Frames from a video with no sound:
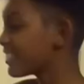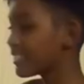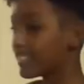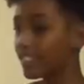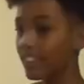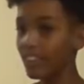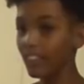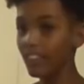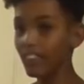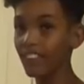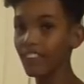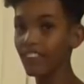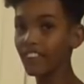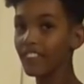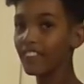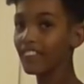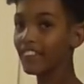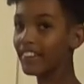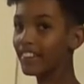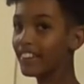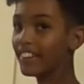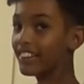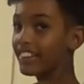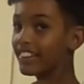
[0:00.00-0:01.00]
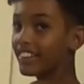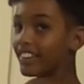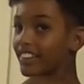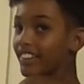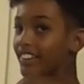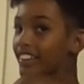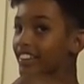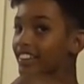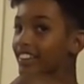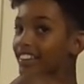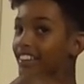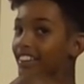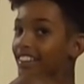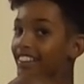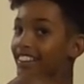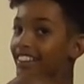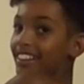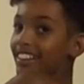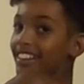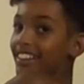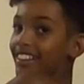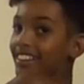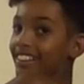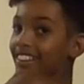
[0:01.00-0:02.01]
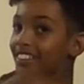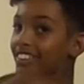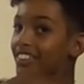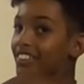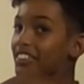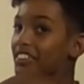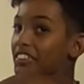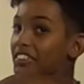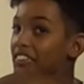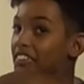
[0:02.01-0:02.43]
No one is speaking in this clip.